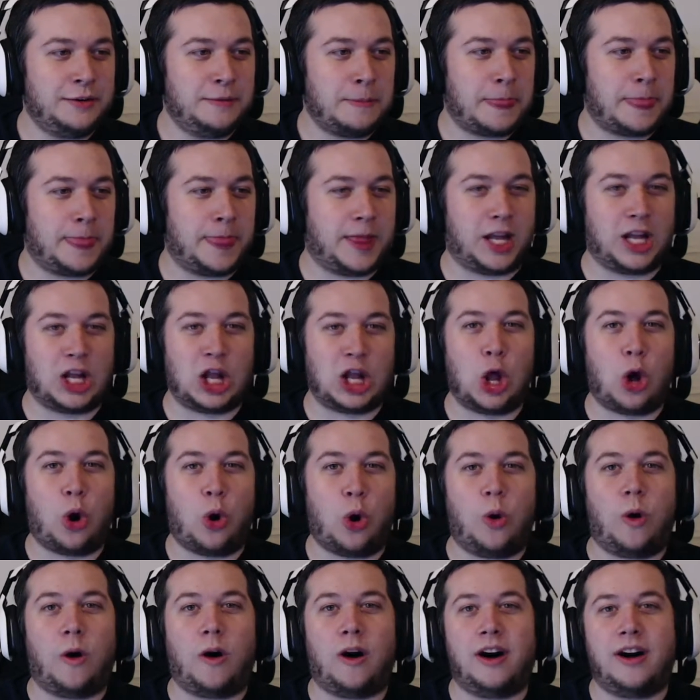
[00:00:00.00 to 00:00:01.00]
The
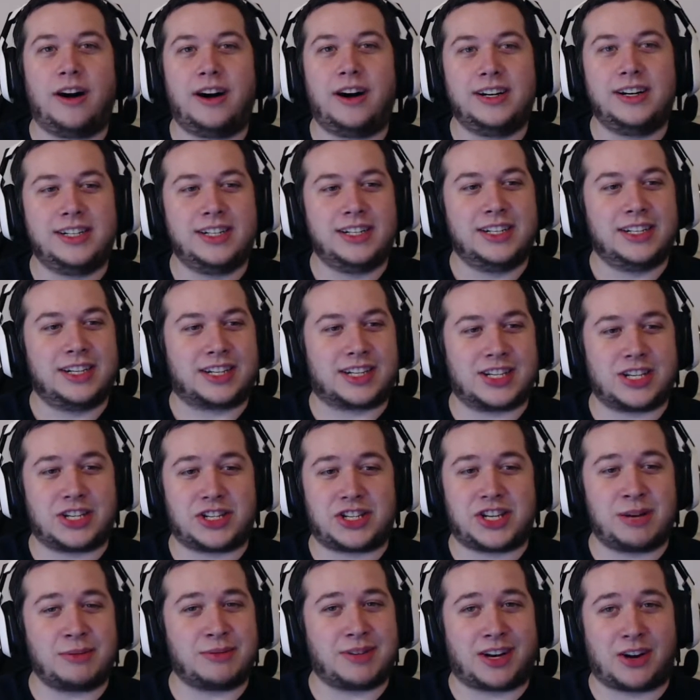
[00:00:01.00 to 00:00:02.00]
lore. Because it
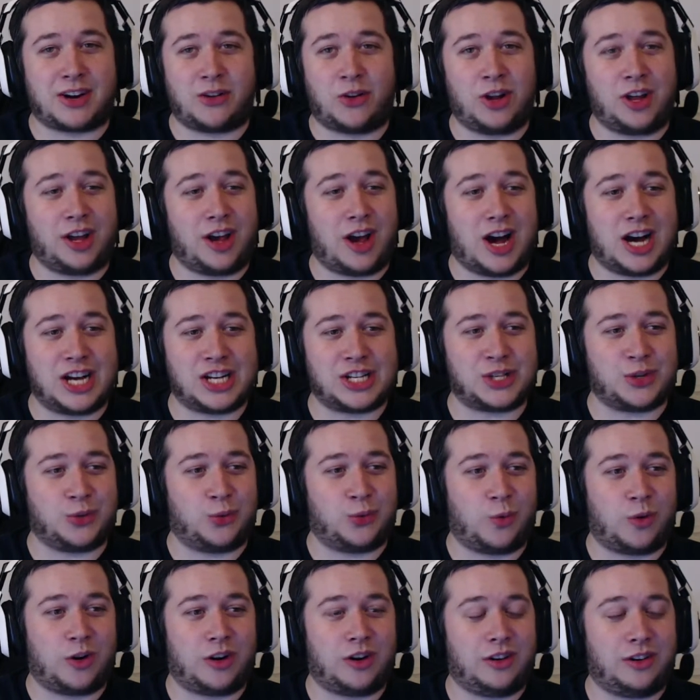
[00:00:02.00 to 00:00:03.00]
seems like a really
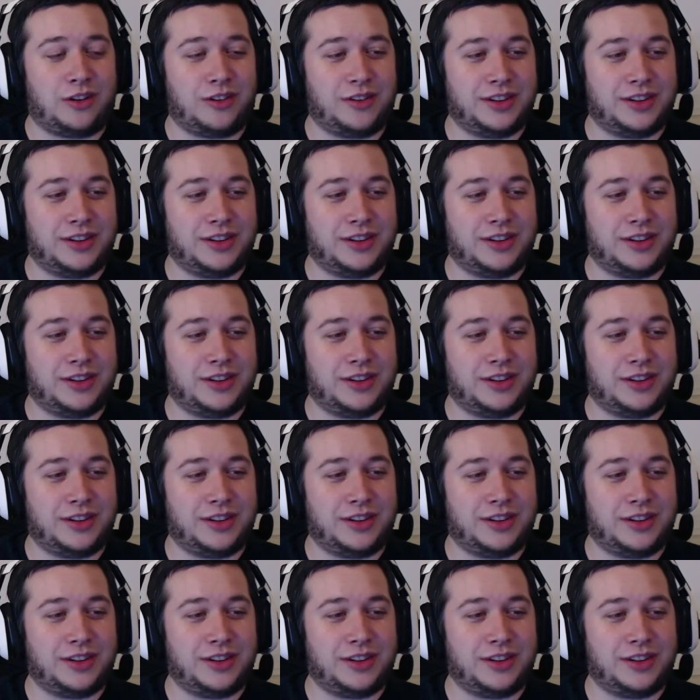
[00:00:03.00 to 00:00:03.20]
awesome world.